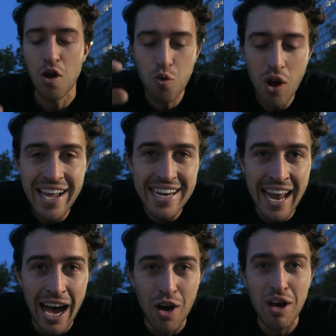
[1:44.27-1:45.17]
Right
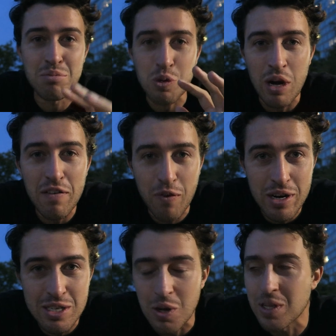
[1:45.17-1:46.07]
now.
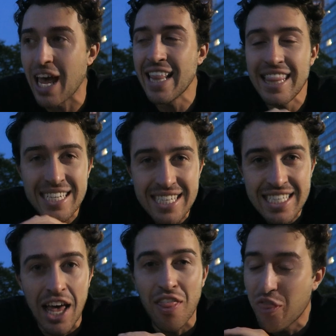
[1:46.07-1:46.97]
24 years old, and this
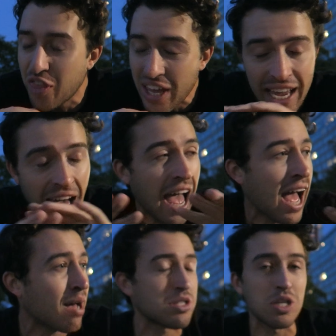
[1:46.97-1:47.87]
is the
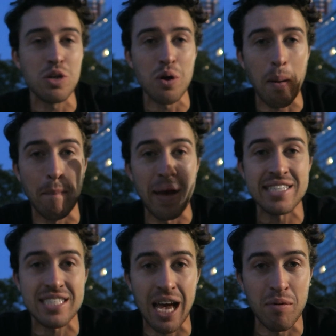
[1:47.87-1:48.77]
absolute
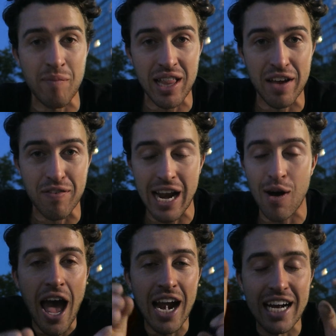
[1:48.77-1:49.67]
best time of my life right
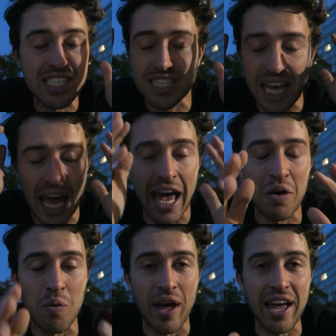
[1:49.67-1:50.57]
now, and I just
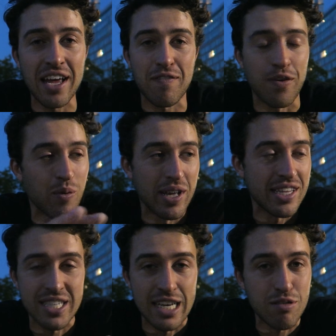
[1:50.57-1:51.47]
can't wait for what
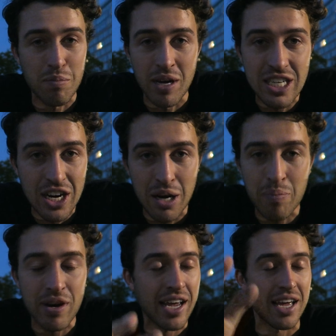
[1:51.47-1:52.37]
these next few months are
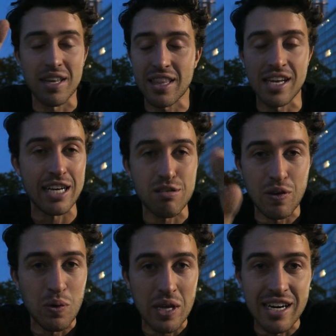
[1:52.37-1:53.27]
gonna bring and the next
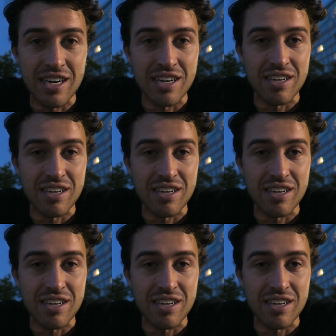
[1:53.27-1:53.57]
few years.